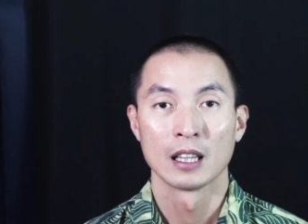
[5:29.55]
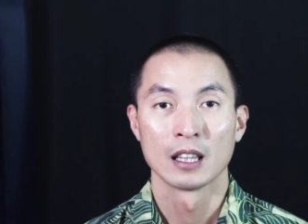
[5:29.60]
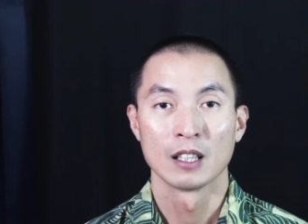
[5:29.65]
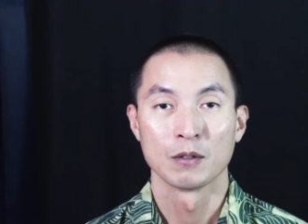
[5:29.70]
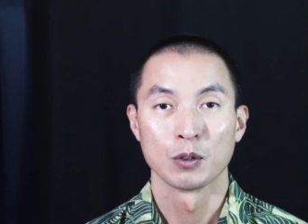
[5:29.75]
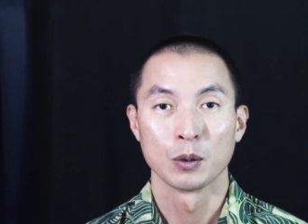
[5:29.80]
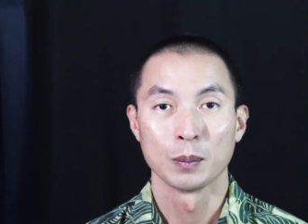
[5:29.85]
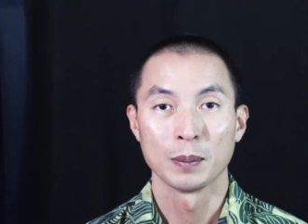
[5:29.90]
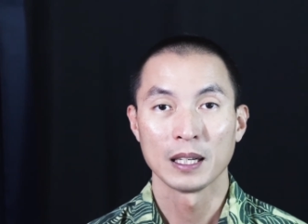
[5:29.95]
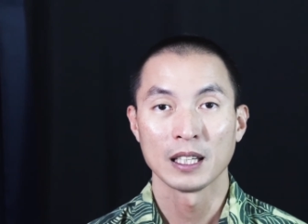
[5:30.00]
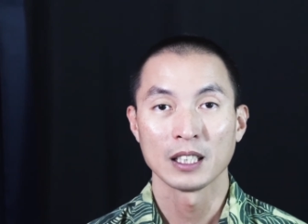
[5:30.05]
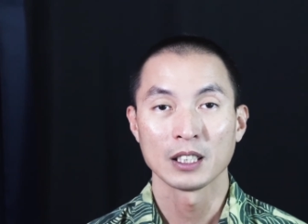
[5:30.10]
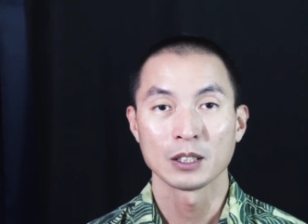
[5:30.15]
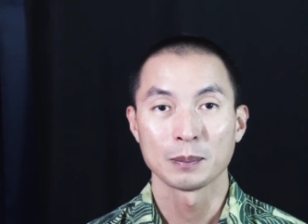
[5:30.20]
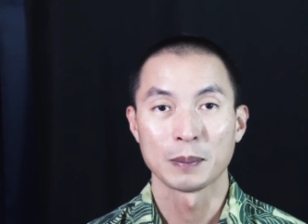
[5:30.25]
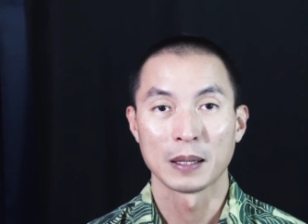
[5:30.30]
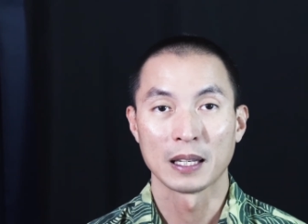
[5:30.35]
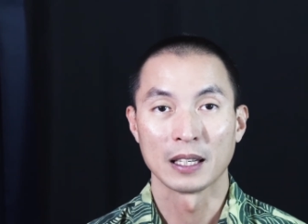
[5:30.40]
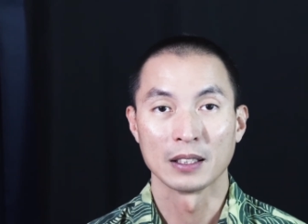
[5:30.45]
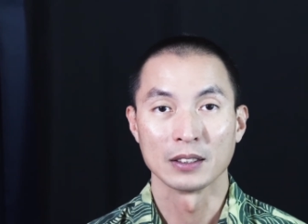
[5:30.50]
The
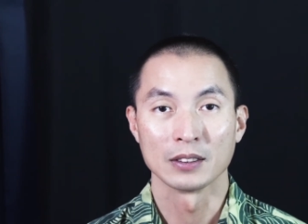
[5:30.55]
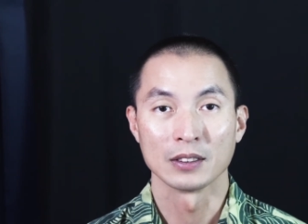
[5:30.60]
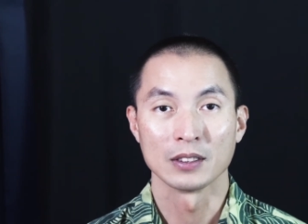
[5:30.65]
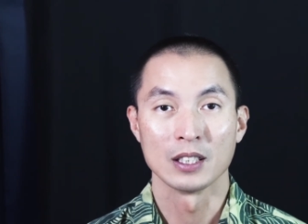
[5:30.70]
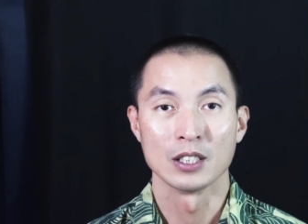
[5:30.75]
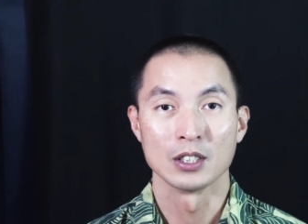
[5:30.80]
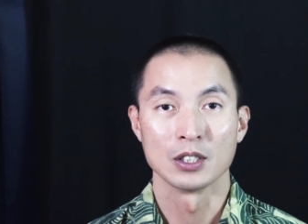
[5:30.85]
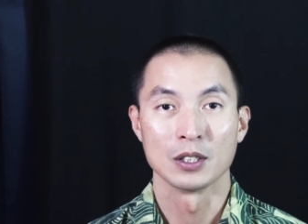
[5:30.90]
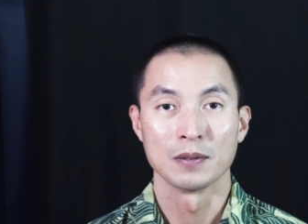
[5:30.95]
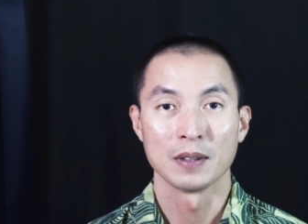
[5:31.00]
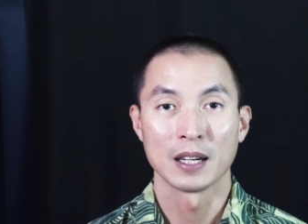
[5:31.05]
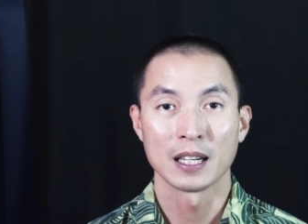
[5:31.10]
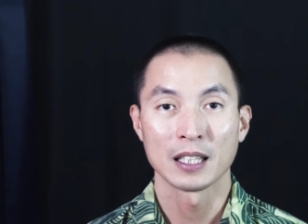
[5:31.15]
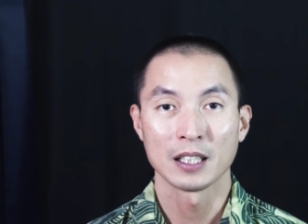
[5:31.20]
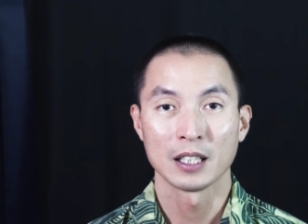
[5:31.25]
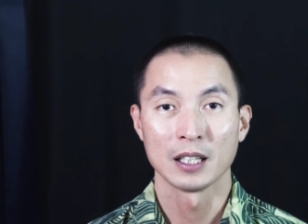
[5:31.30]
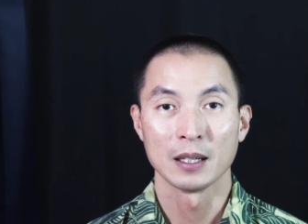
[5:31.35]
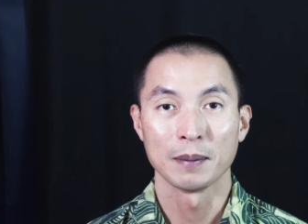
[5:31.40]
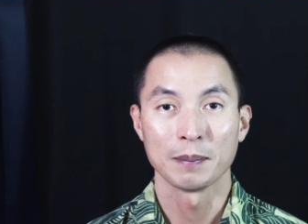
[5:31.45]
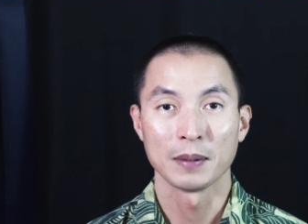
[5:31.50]
forbearance balance is
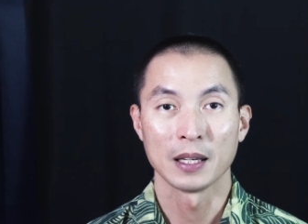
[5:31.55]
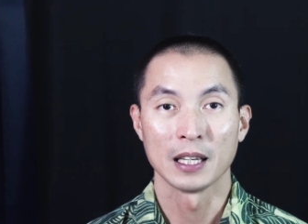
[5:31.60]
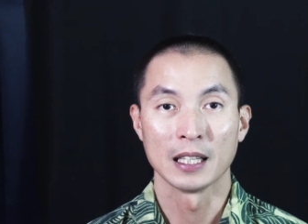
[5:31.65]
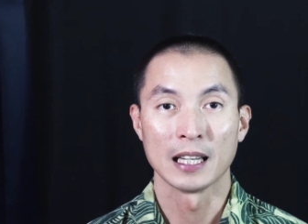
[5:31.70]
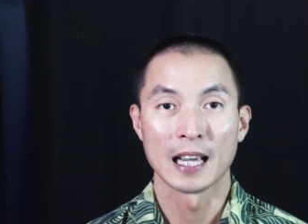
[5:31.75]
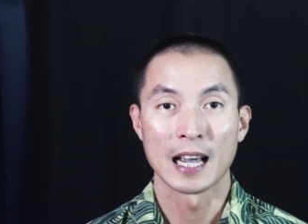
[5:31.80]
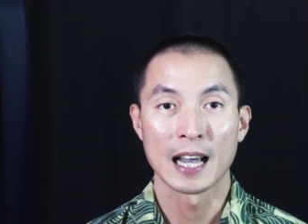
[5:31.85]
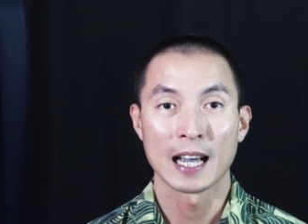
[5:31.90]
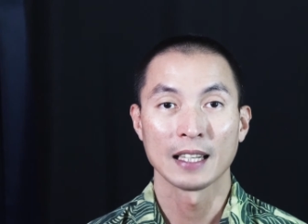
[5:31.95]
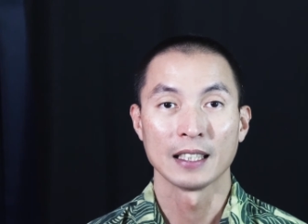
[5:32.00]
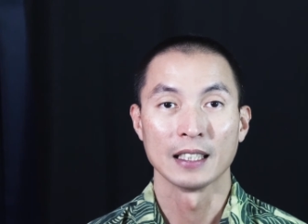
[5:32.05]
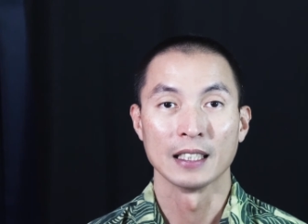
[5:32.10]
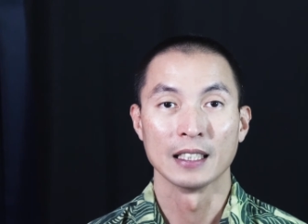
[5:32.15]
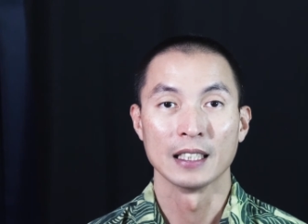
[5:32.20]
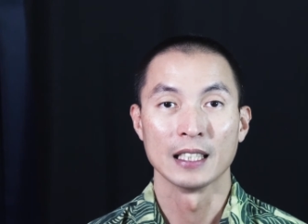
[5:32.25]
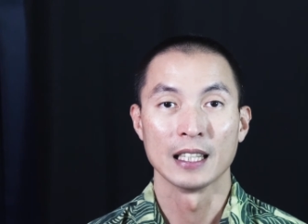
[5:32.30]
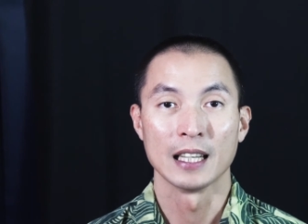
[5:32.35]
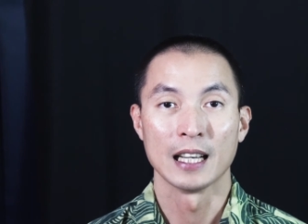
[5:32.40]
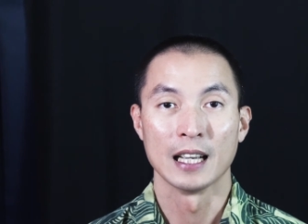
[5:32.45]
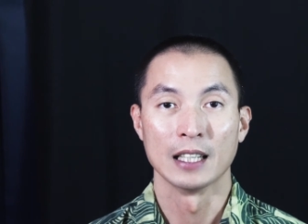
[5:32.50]
divided up and added